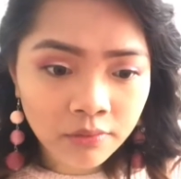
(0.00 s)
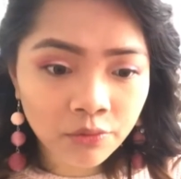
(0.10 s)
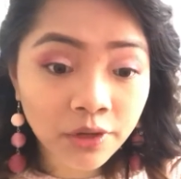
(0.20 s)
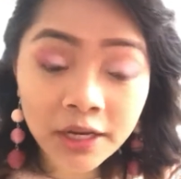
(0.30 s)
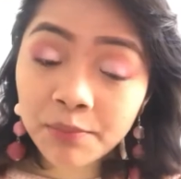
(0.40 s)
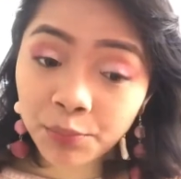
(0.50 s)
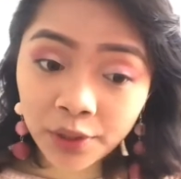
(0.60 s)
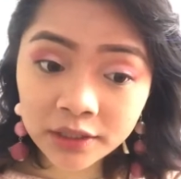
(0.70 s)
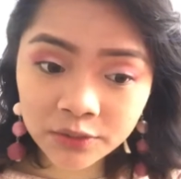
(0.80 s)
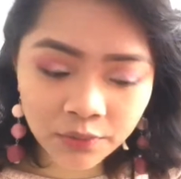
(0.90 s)
Really
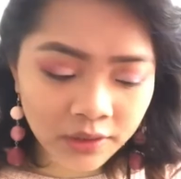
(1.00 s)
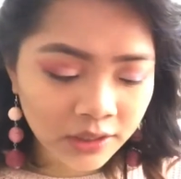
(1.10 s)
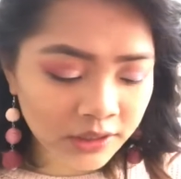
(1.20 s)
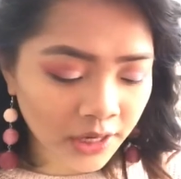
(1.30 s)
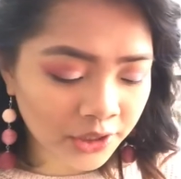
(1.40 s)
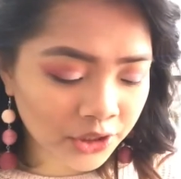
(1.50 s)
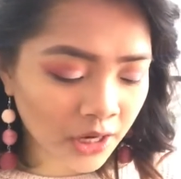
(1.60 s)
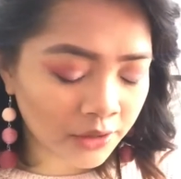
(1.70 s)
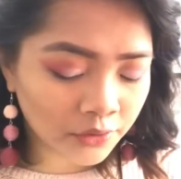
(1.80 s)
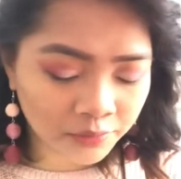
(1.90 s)
impressed with this
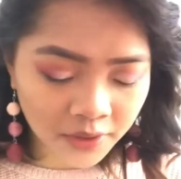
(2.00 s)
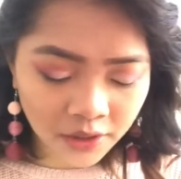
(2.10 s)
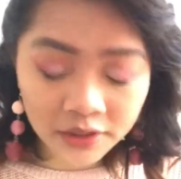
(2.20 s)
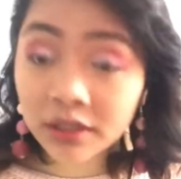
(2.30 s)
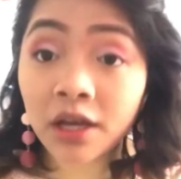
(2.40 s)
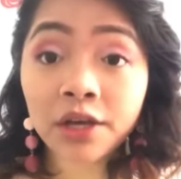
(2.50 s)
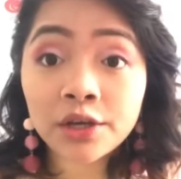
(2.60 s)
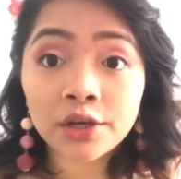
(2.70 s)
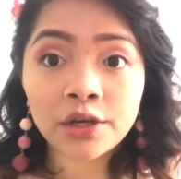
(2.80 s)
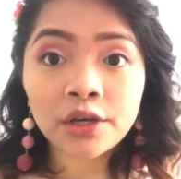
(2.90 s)
eyeshadow because
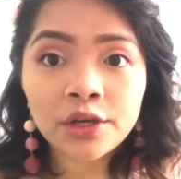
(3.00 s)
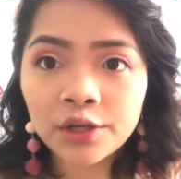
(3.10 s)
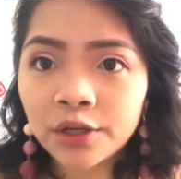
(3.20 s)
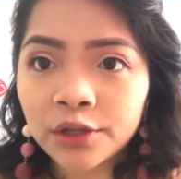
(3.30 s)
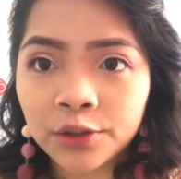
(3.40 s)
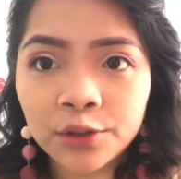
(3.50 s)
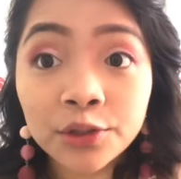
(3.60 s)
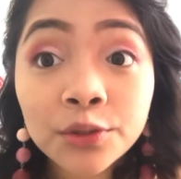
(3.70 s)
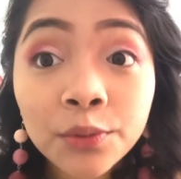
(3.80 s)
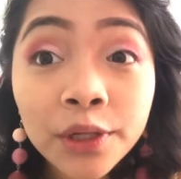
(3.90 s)
it
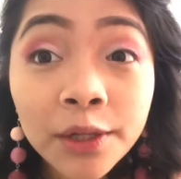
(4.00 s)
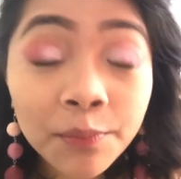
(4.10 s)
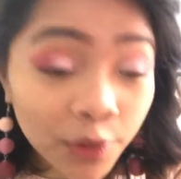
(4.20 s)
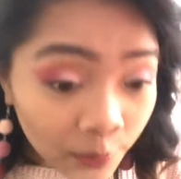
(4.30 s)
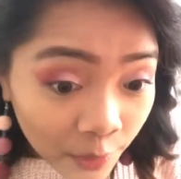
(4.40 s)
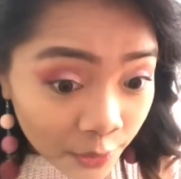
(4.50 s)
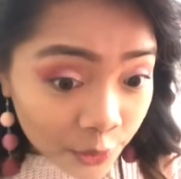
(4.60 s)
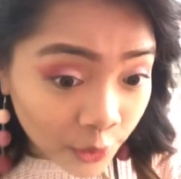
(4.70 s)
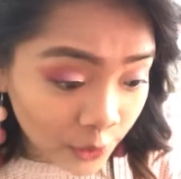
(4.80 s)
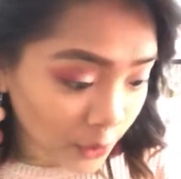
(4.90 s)
is really
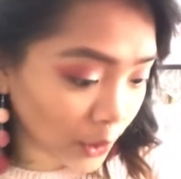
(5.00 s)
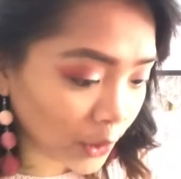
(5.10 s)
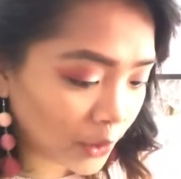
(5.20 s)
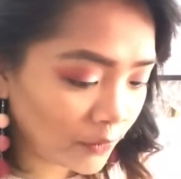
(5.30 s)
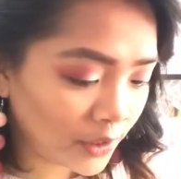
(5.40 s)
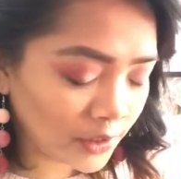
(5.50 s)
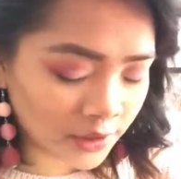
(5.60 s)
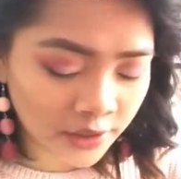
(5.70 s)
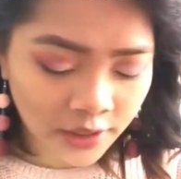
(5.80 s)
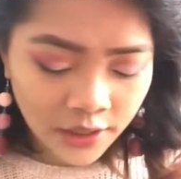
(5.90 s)
pigmented and I love
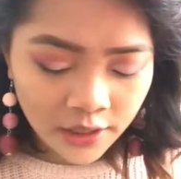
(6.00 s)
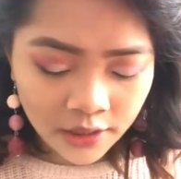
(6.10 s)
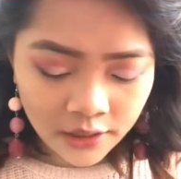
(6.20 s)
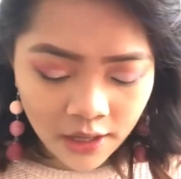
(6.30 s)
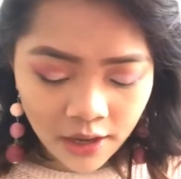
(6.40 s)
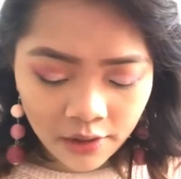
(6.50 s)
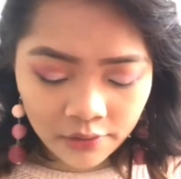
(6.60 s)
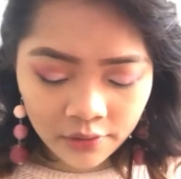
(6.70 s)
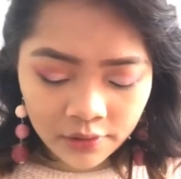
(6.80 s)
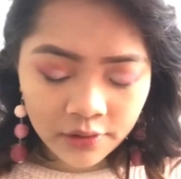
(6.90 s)
it. And
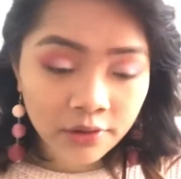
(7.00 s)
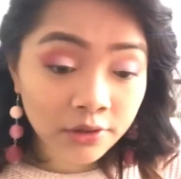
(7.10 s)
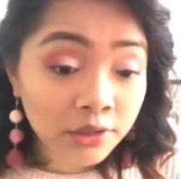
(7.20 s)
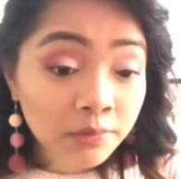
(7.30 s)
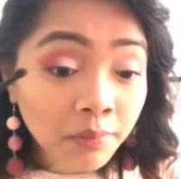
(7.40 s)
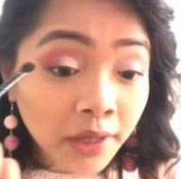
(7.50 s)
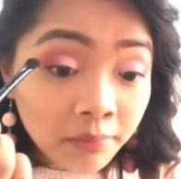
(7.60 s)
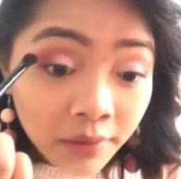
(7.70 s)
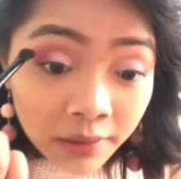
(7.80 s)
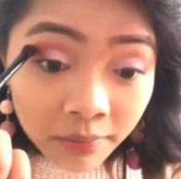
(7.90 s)
now just blend,
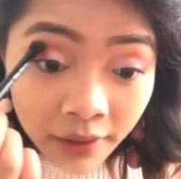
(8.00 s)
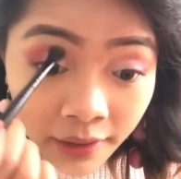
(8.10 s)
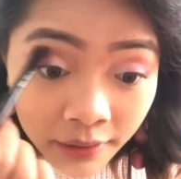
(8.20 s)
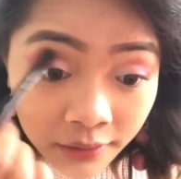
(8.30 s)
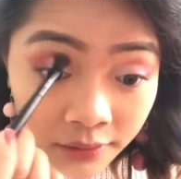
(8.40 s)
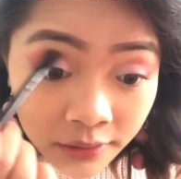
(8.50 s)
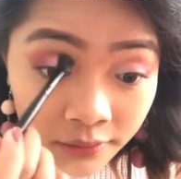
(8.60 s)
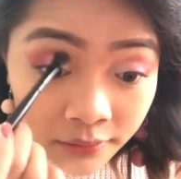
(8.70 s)
blend, blend.